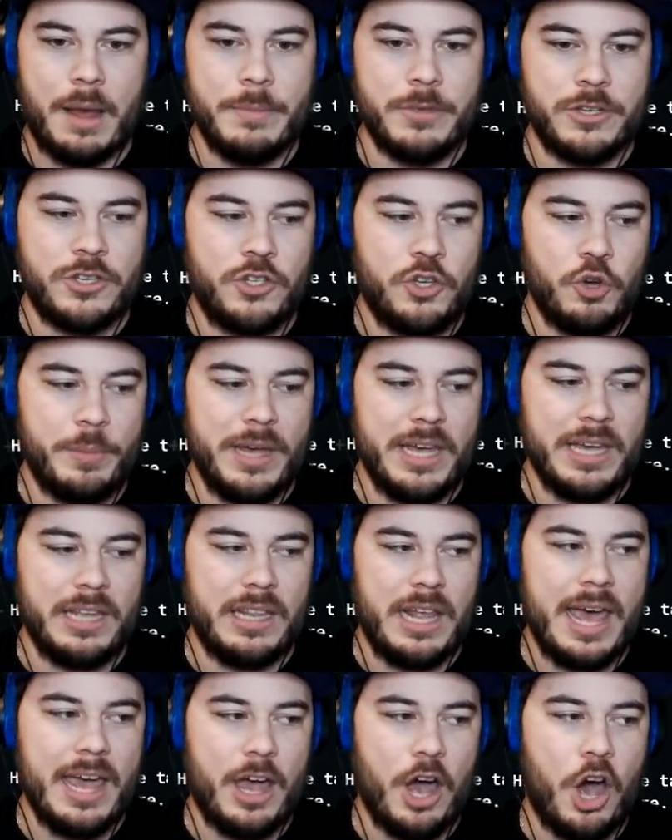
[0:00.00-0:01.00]
I'm assuming,
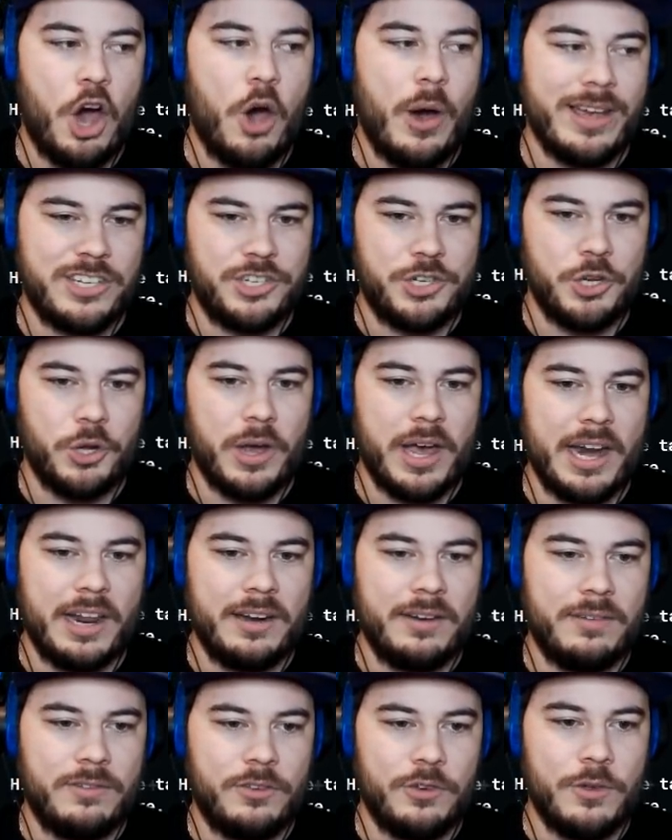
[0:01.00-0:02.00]
like, oh, I still
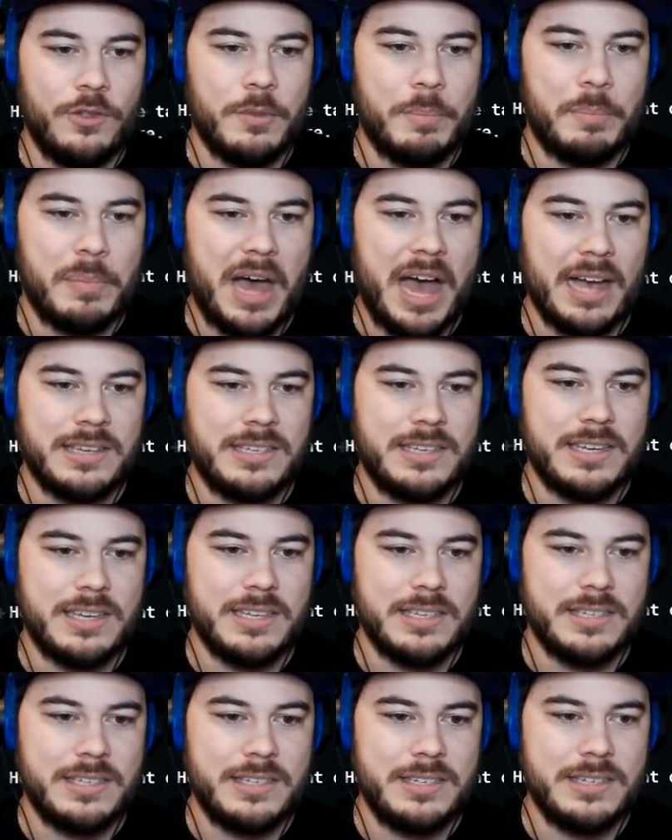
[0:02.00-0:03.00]
gotta do the
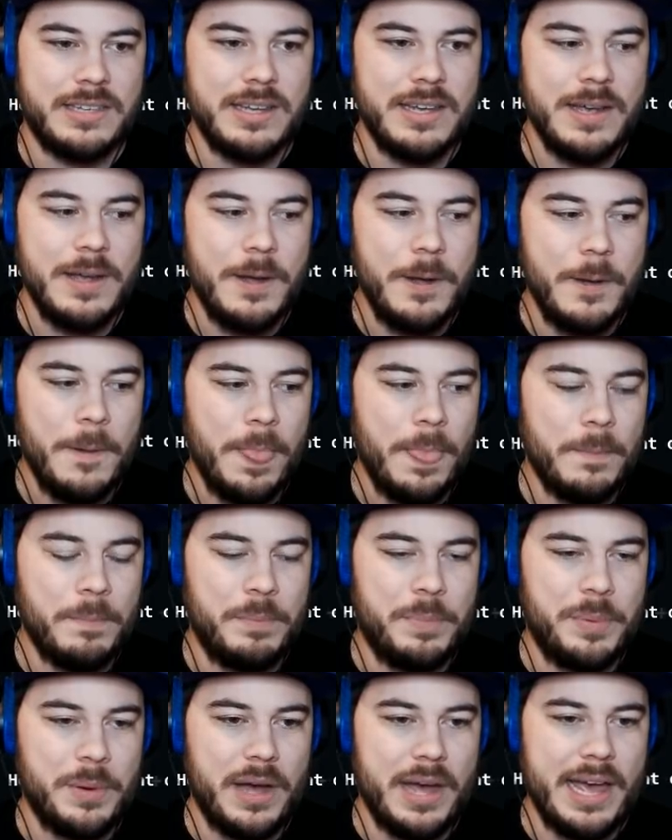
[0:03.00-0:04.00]
boxes.
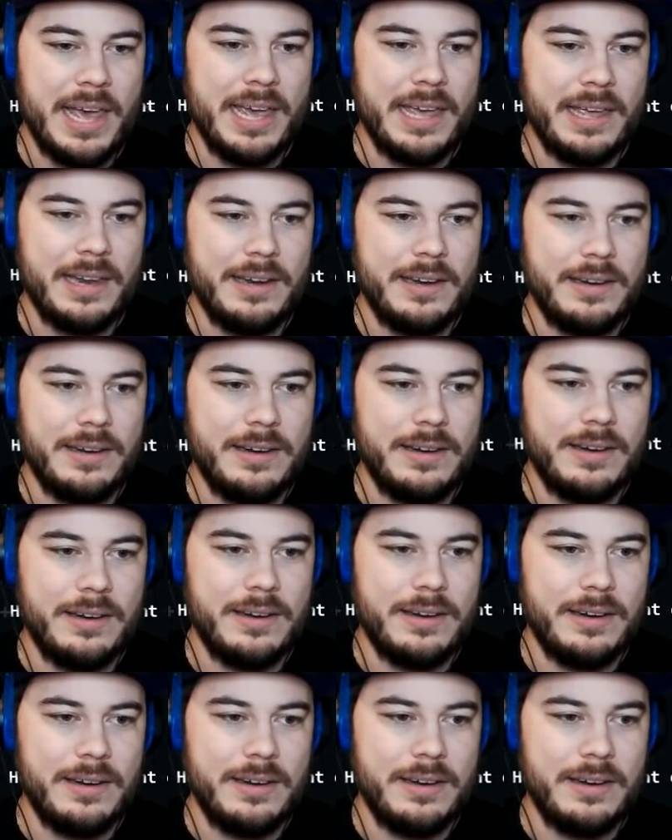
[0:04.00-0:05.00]
But
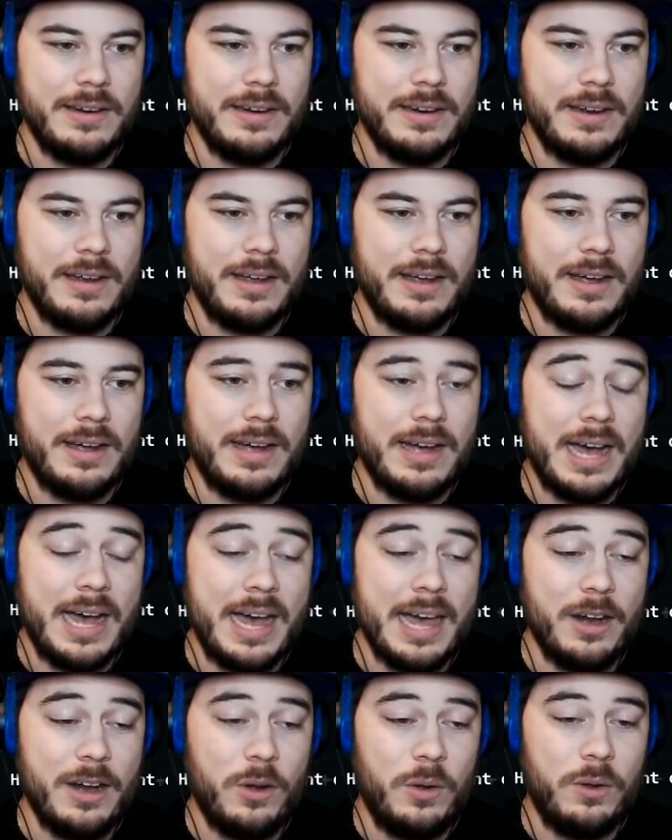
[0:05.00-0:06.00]

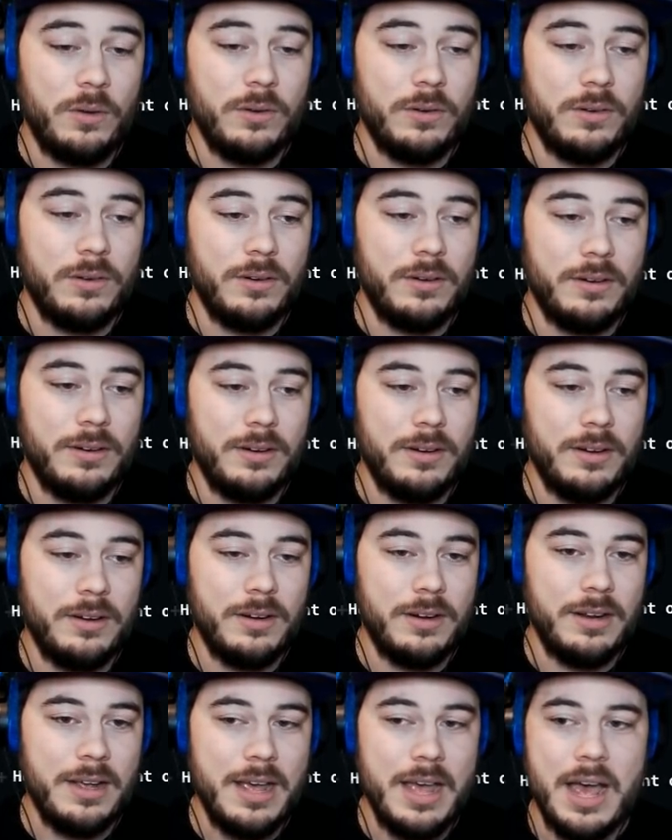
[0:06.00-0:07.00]
I don't...
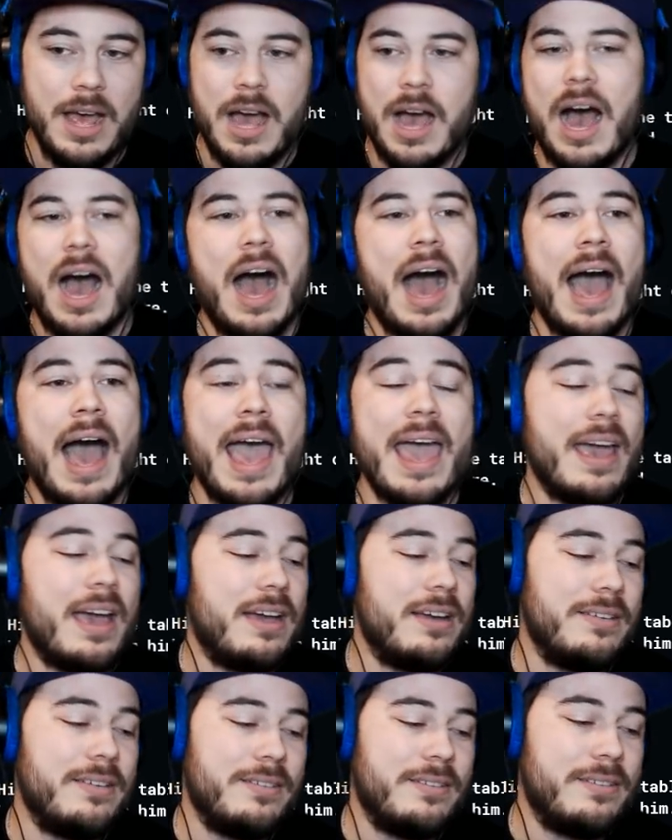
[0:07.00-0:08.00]
I...
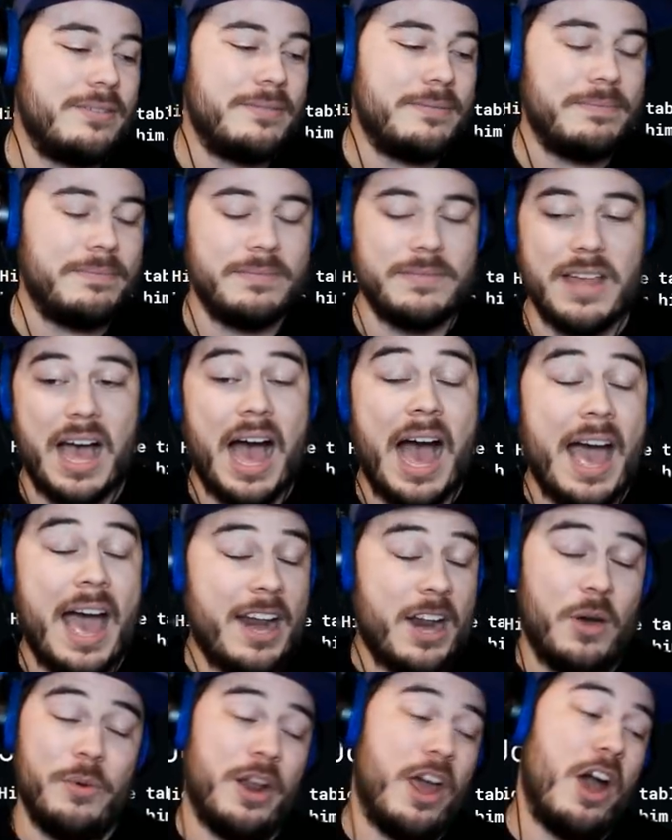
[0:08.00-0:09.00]

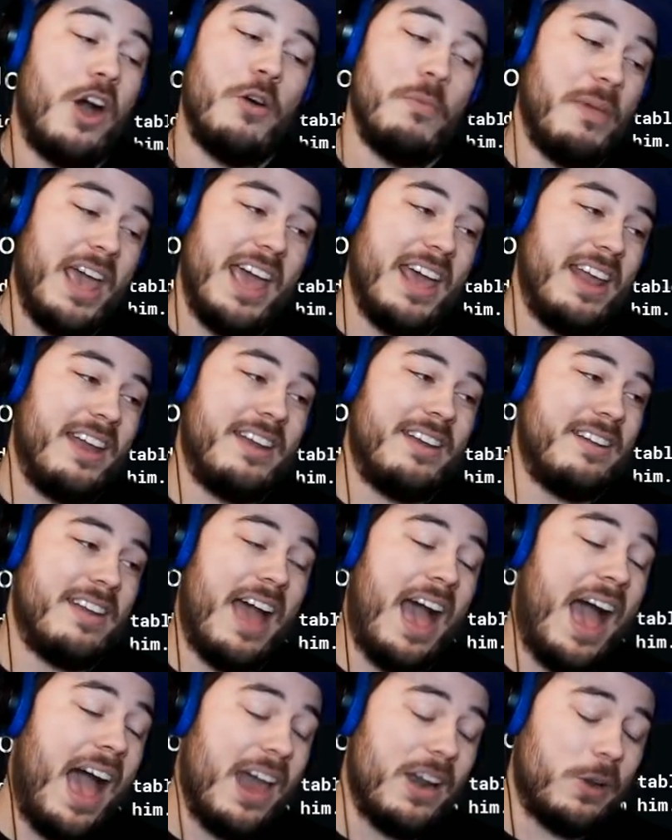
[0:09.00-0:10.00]
I don't know, man.
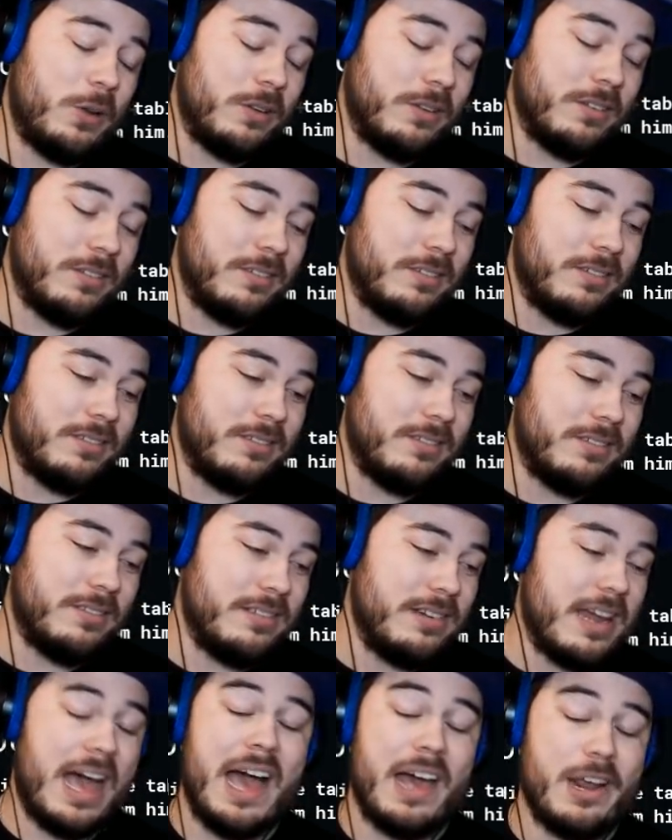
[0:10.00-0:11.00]
I don't...
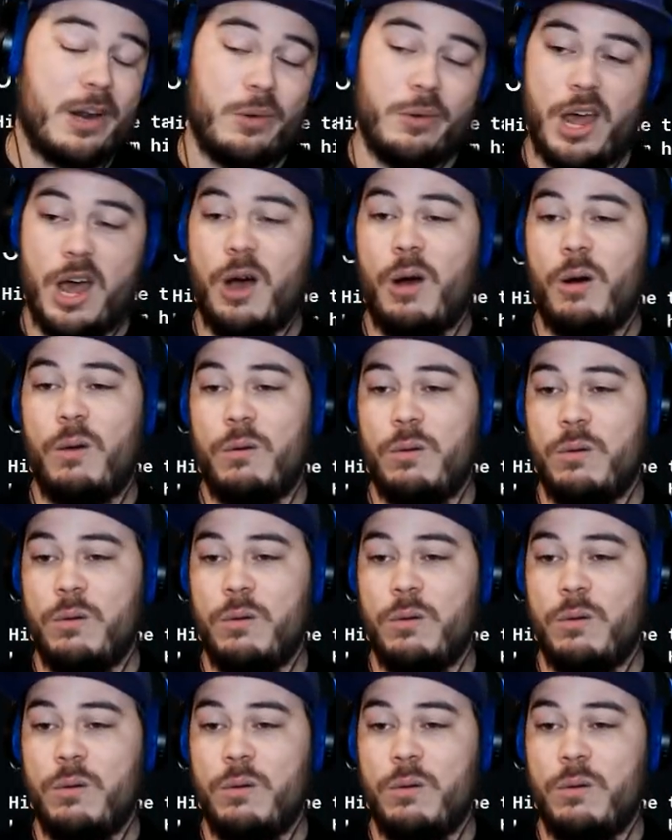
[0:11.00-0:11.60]
I don't know.